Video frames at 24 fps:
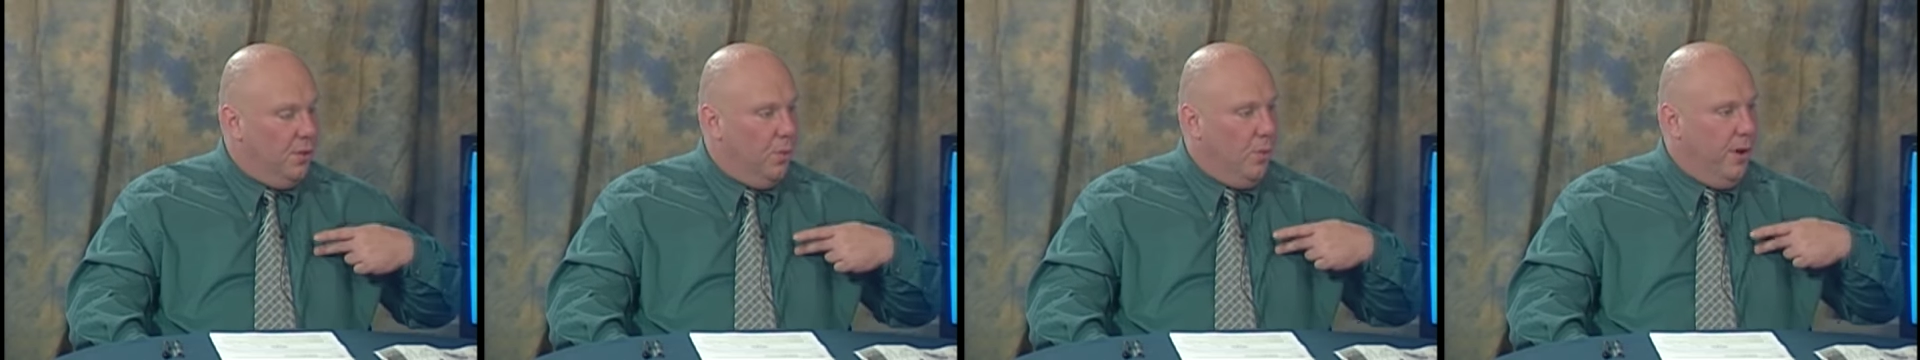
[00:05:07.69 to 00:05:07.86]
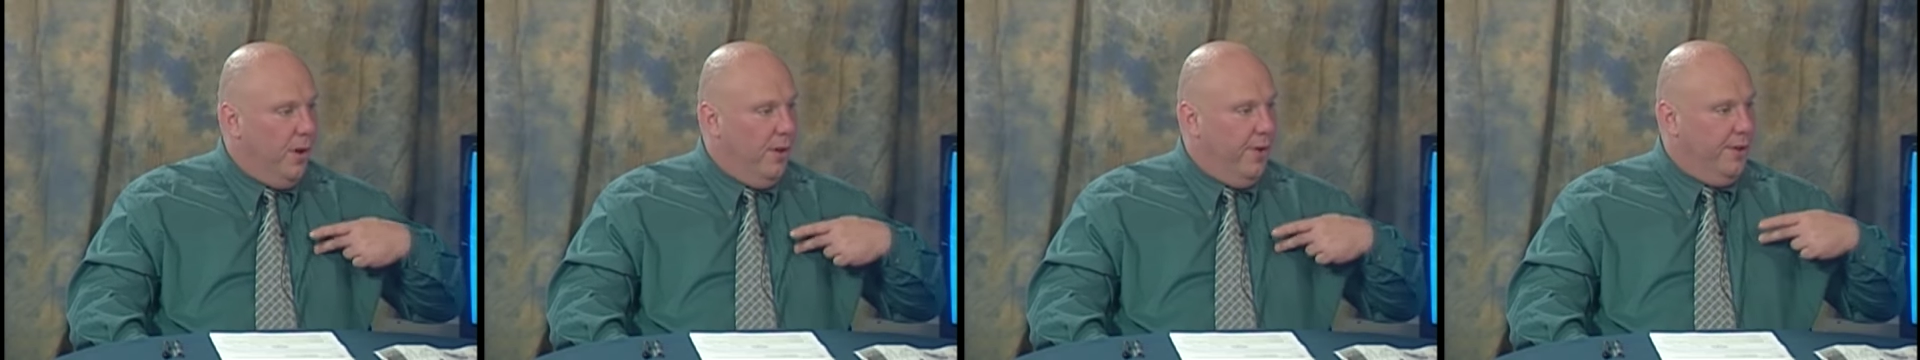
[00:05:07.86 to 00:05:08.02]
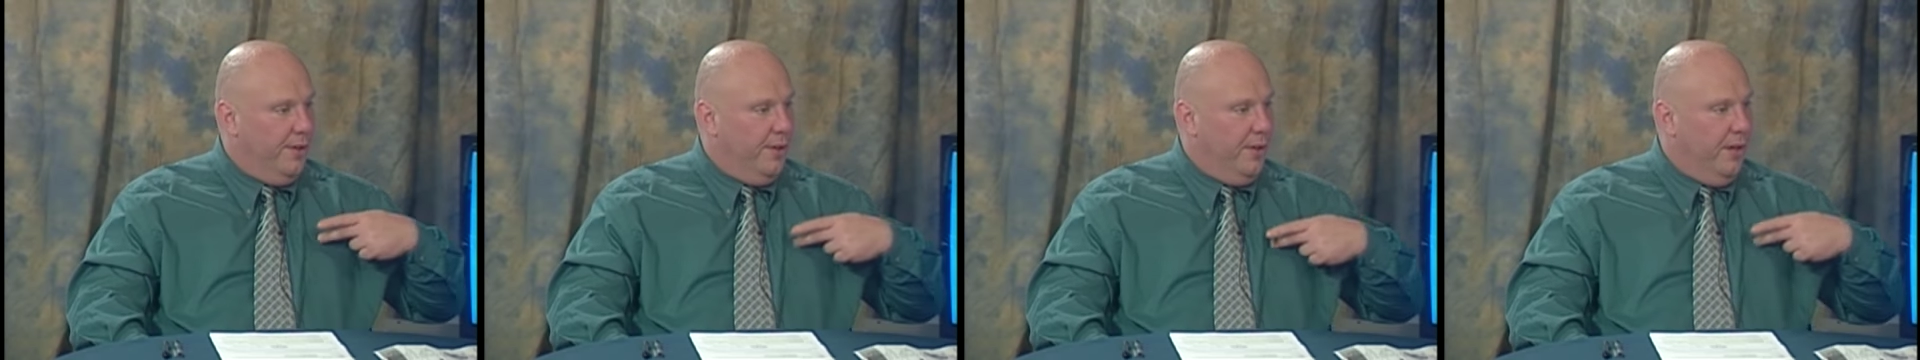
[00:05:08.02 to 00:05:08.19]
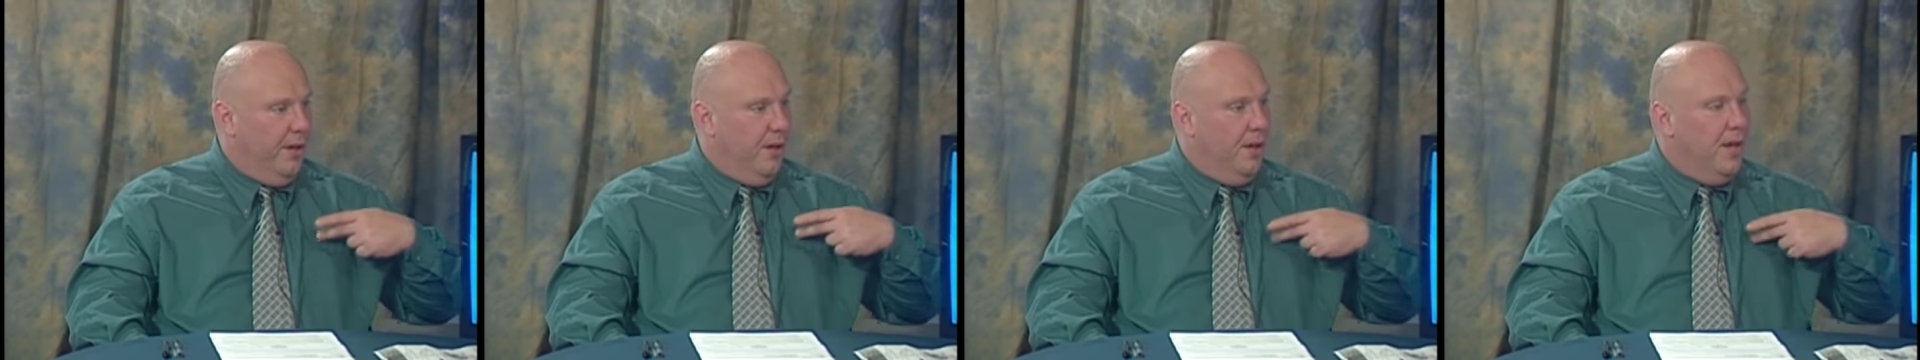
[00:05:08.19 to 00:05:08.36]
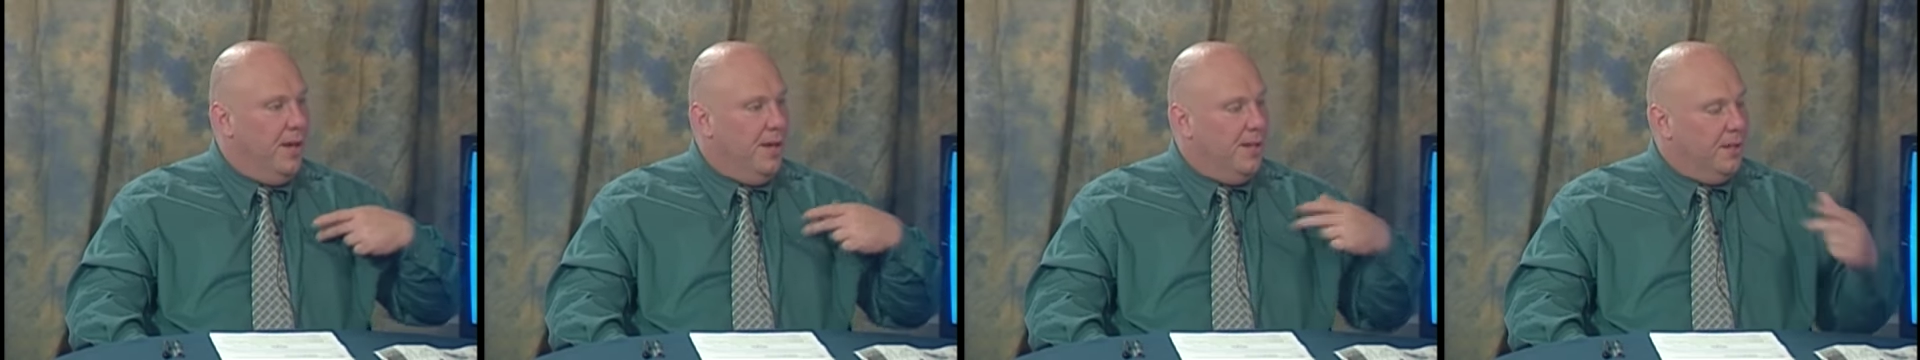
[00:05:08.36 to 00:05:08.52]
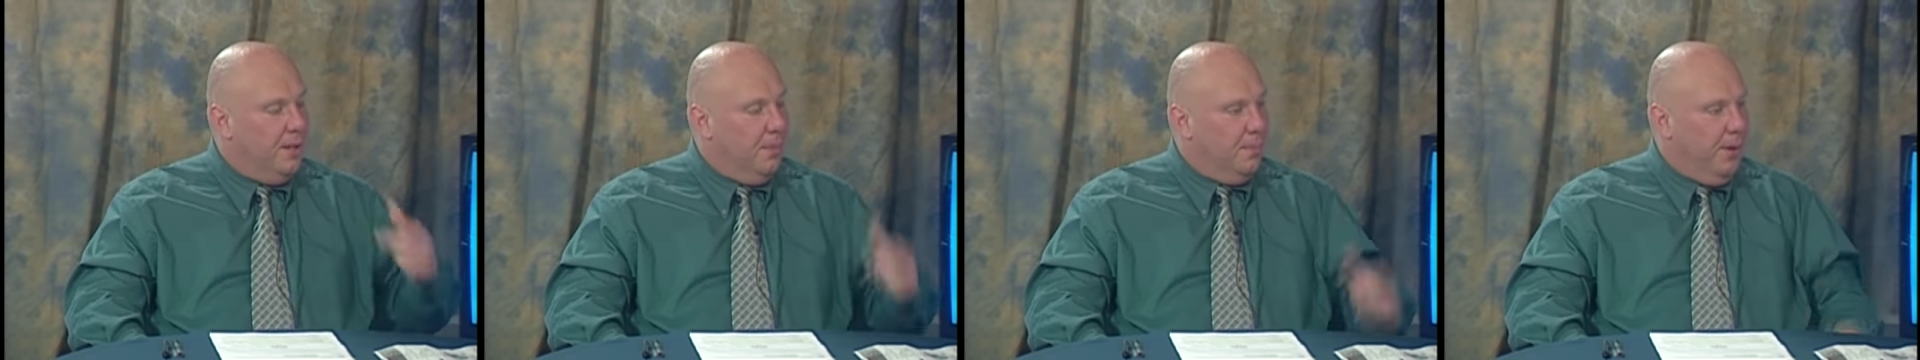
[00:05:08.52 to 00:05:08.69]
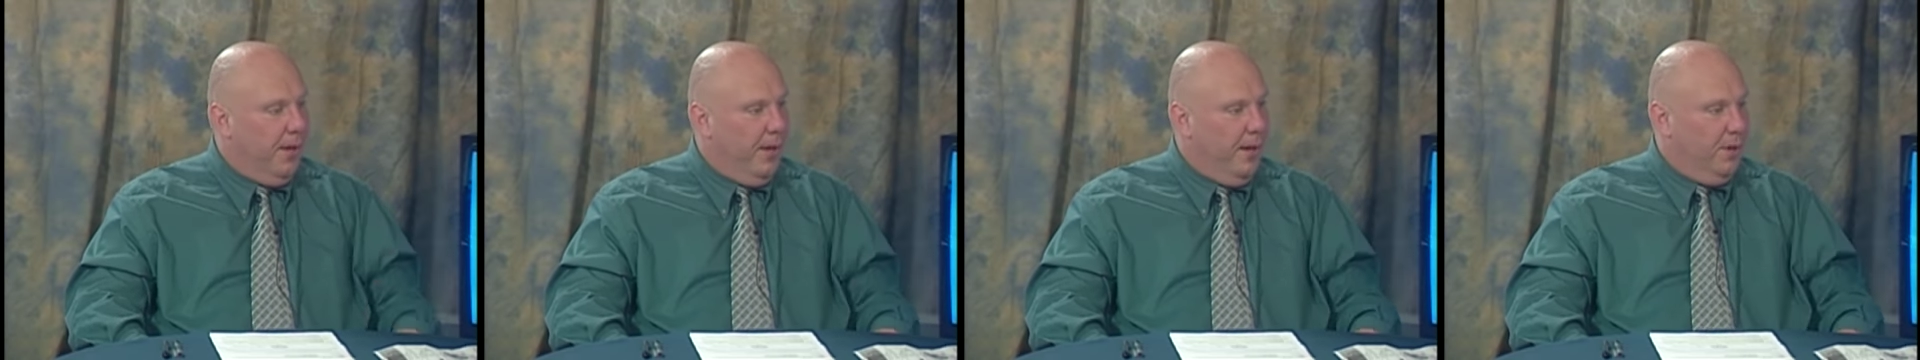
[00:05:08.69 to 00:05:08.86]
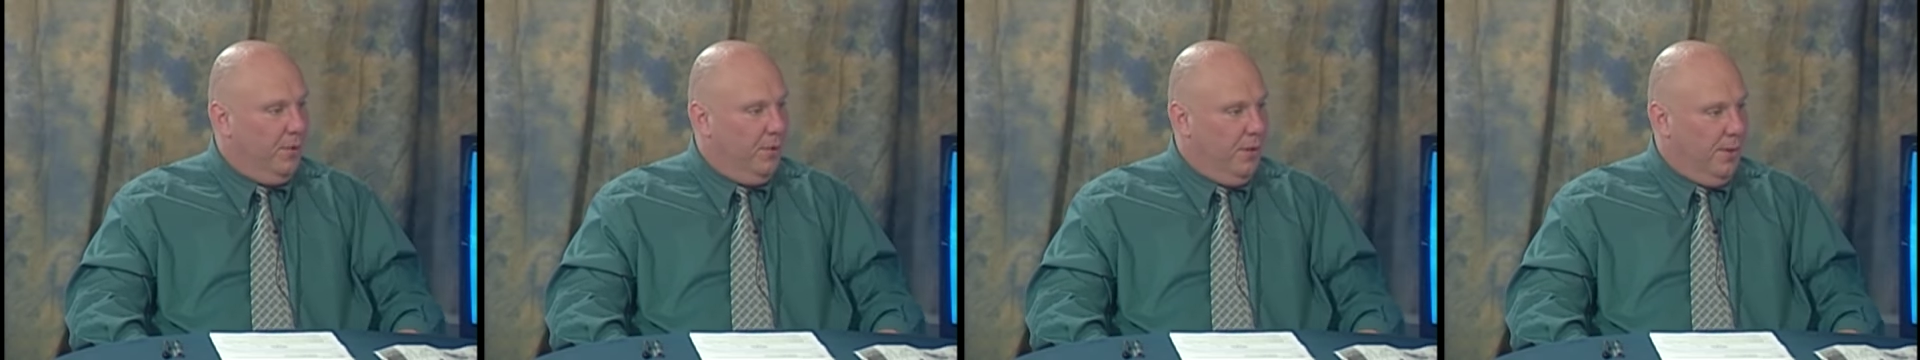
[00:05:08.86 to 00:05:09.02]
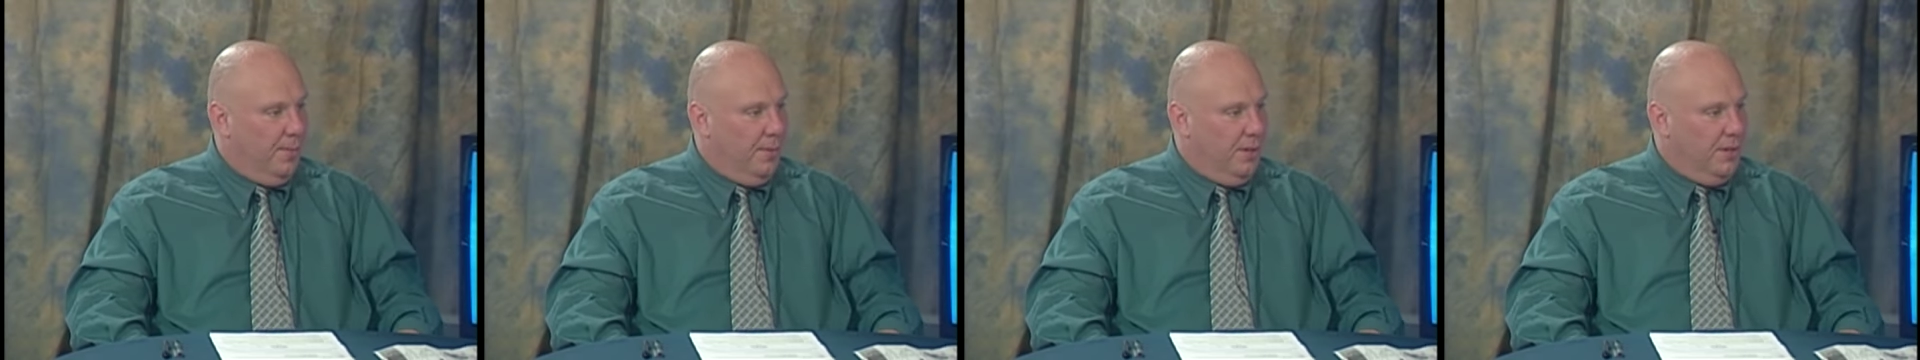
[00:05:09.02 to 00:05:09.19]
wearing the
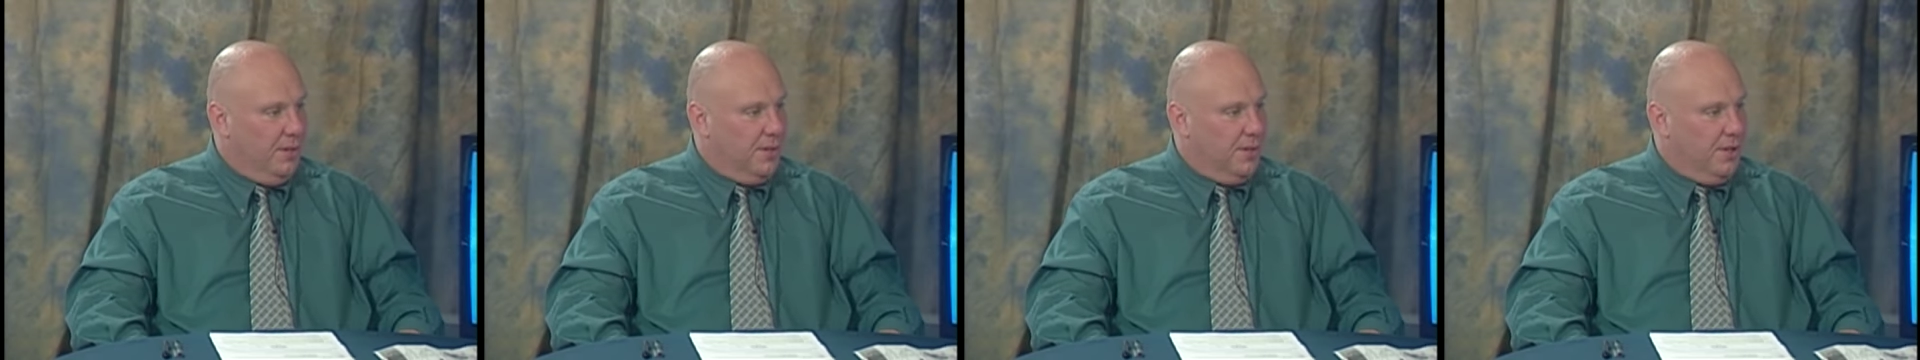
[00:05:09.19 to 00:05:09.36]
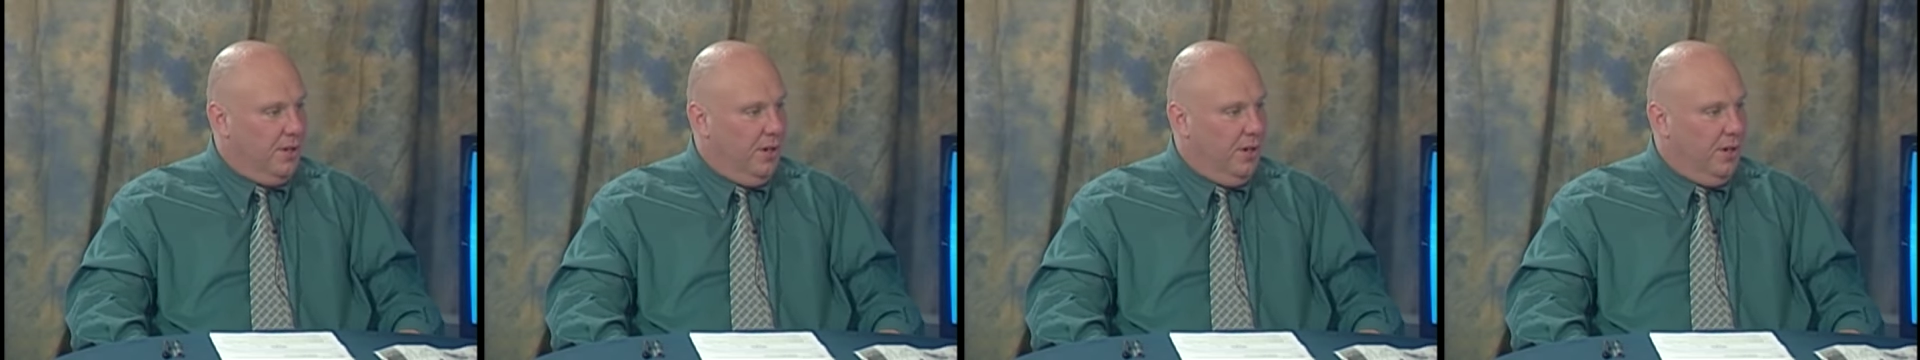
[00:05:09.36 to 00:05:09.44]
pink ribbons.